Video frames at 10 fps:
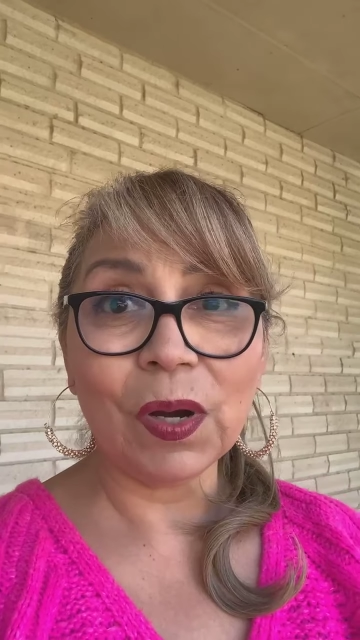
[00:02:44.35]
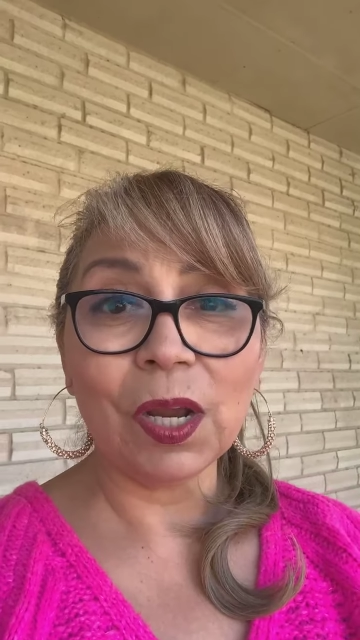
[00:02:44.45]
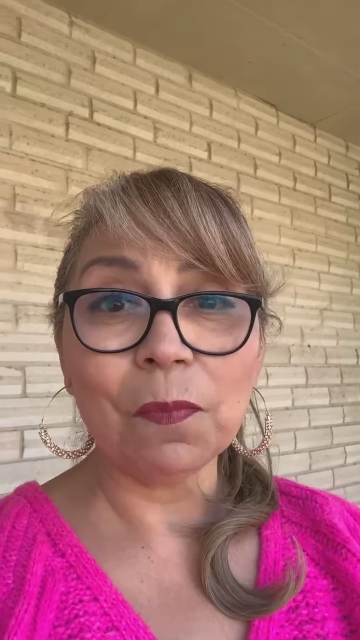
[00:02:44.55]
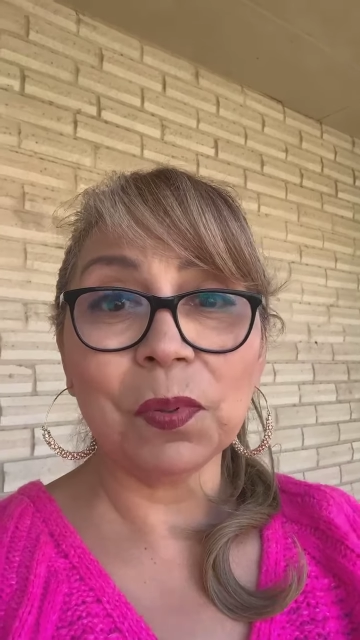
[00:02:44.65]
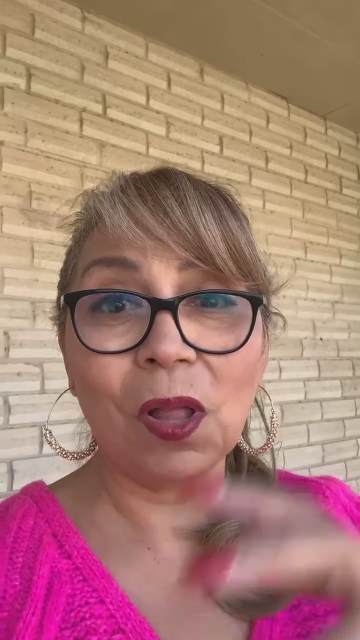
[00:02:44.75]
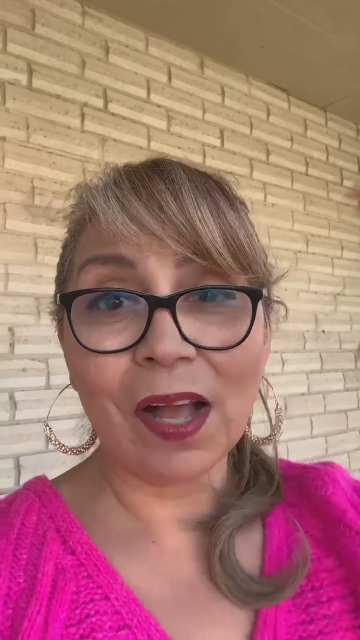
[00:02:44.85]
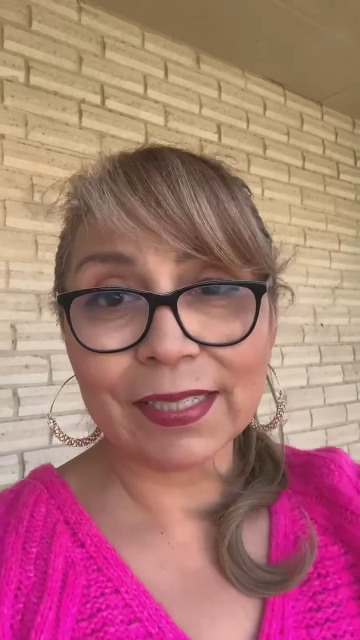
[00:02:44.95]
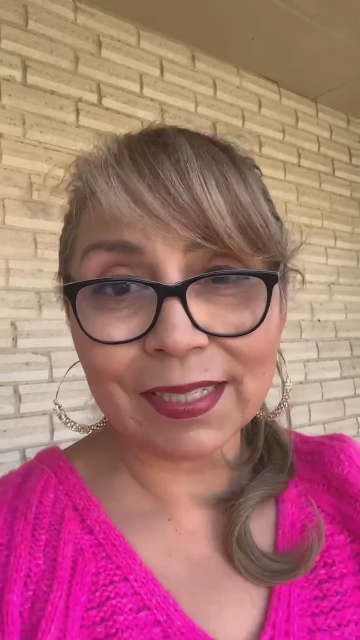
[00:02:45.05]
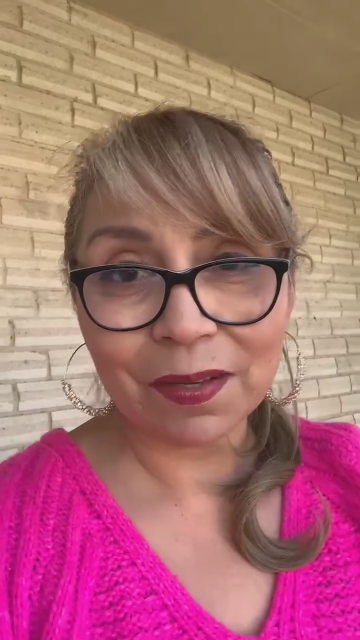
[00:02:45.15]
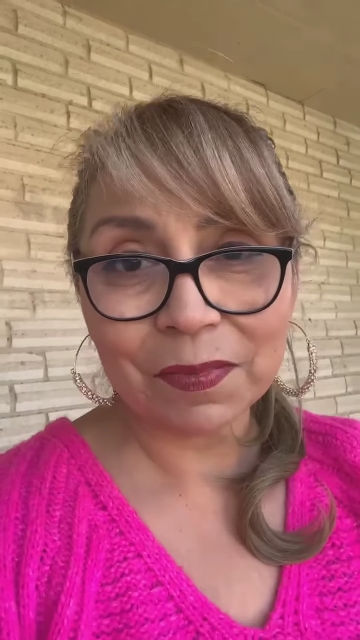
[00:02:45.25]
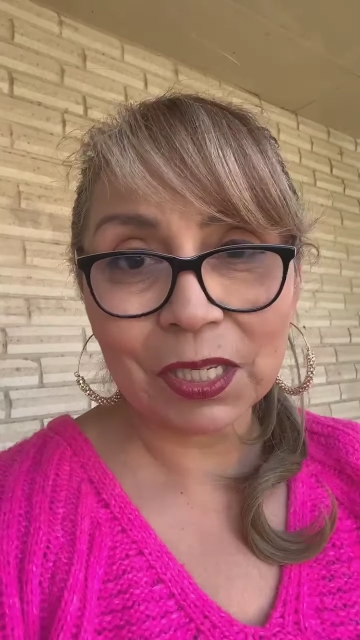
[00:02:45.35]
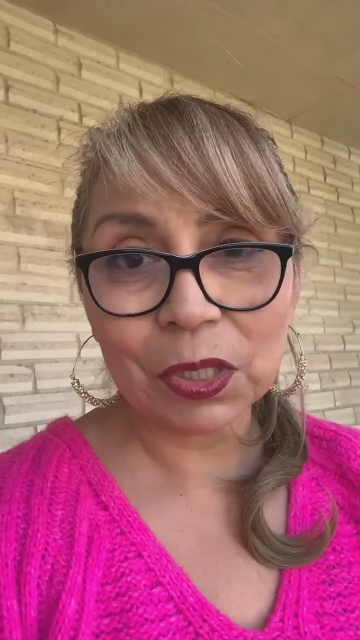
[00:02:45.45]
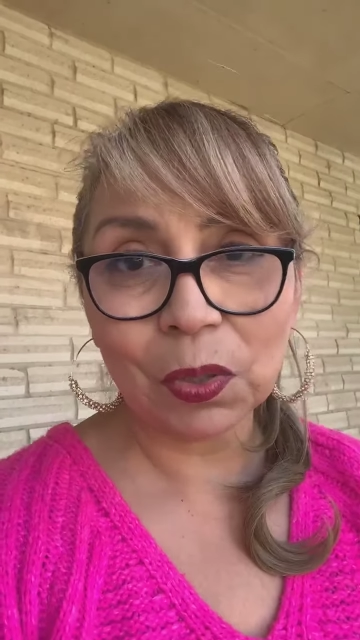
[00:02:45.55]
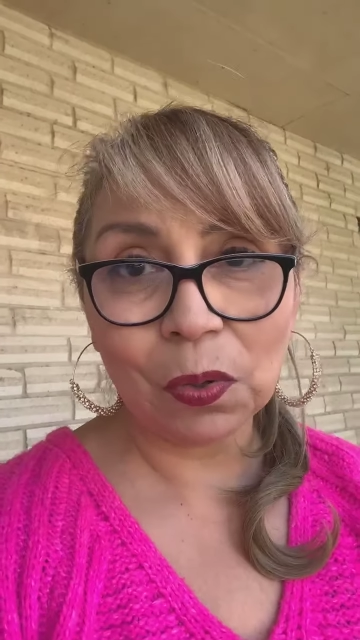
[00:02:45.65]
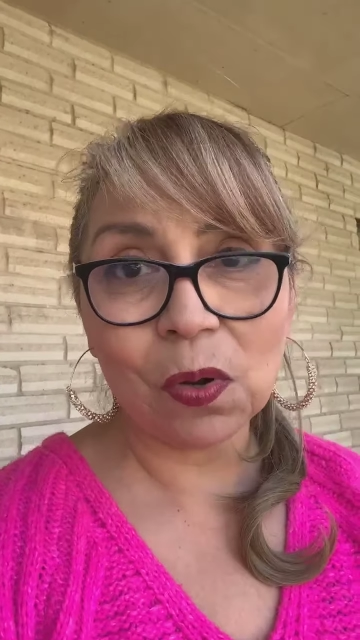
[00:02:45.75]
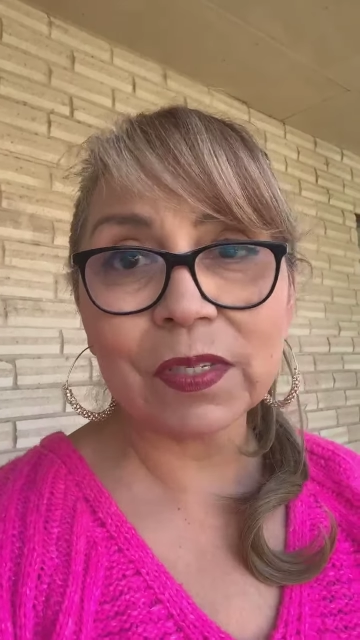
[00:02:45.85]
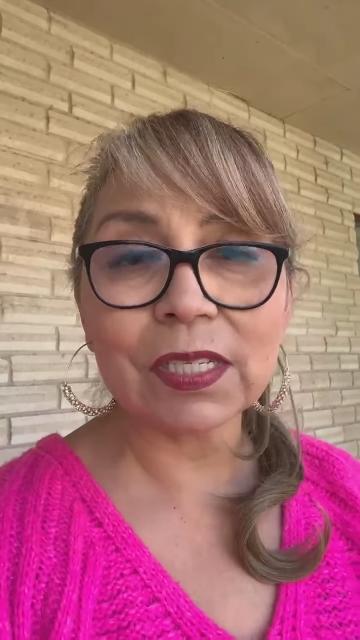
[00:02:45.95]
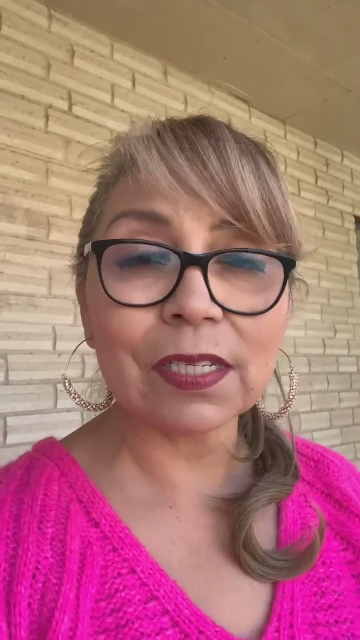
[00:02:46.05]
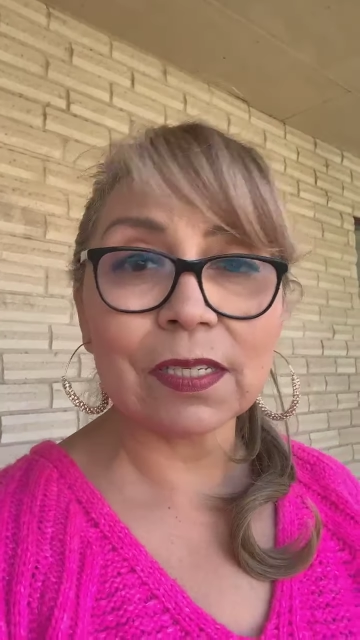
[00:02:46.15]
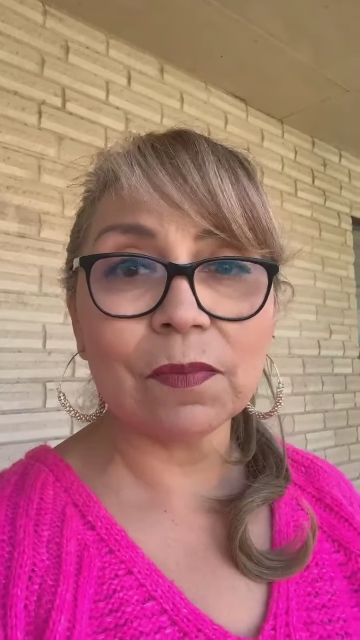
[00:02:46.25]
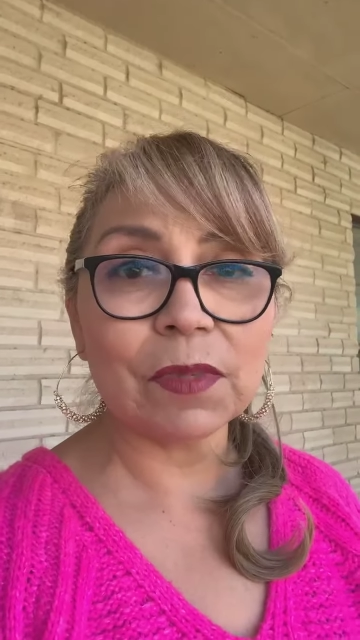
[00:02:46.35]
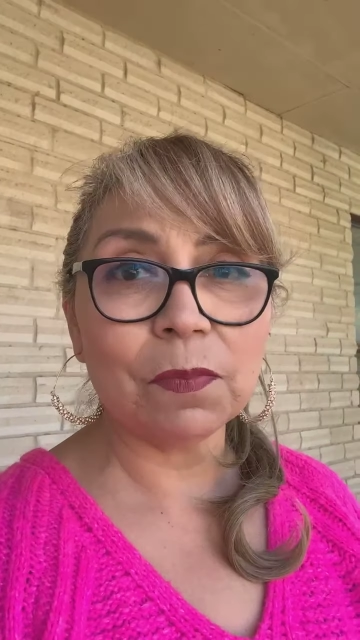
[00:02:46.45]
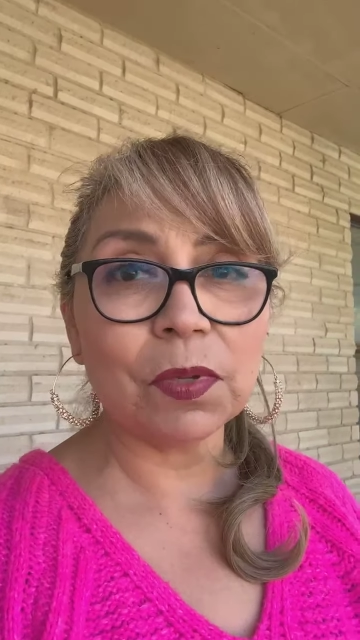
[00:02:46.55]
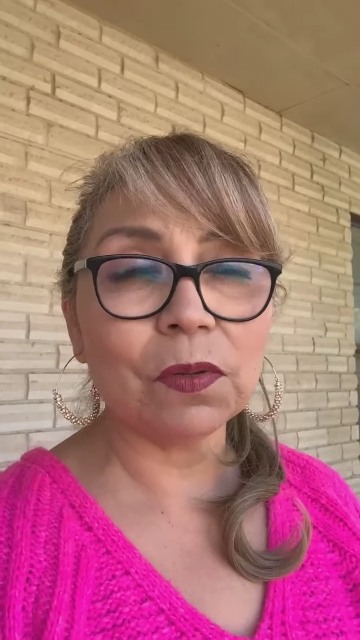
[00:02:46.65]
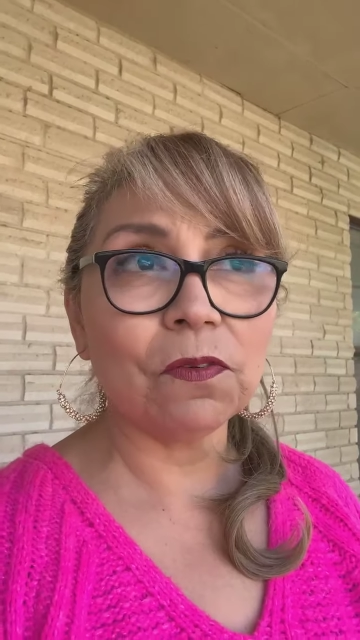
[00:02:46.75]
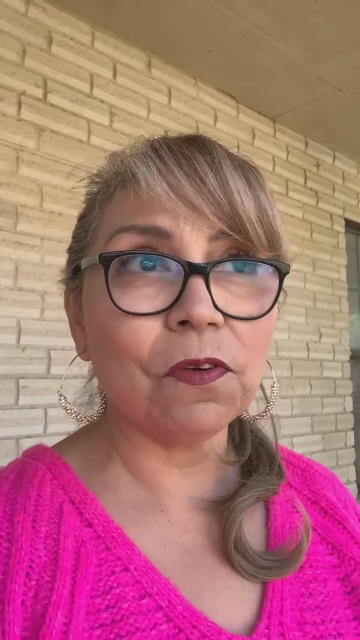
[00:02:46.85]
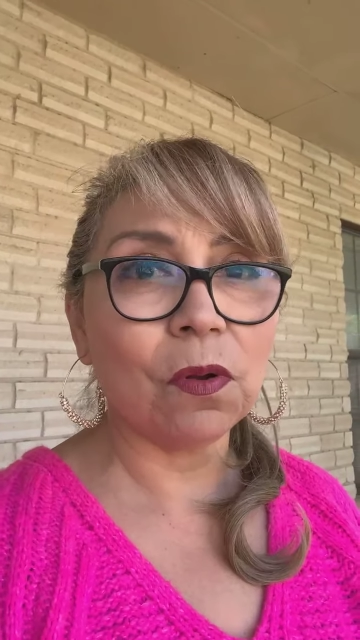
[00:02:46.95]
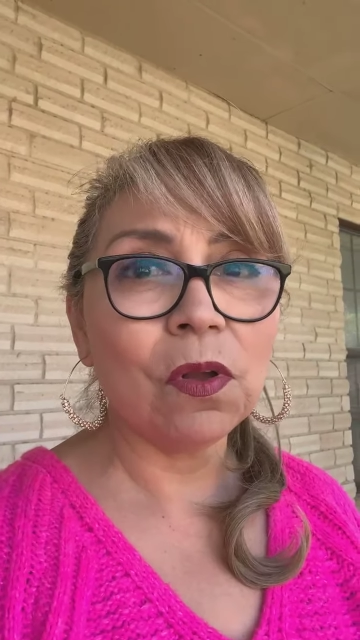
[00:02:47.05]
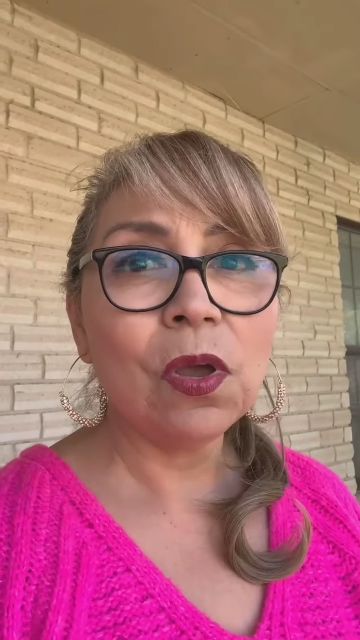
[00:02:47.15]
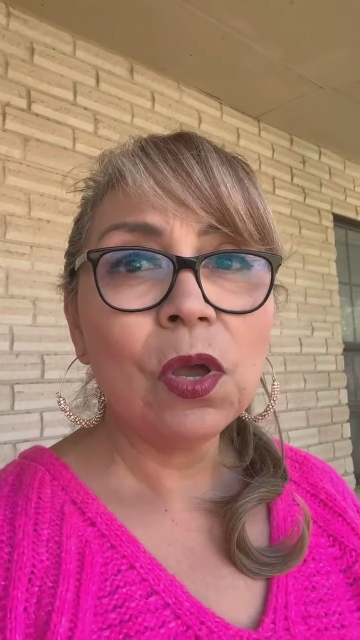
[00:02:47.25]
it blossoms, it grows into something beautiful.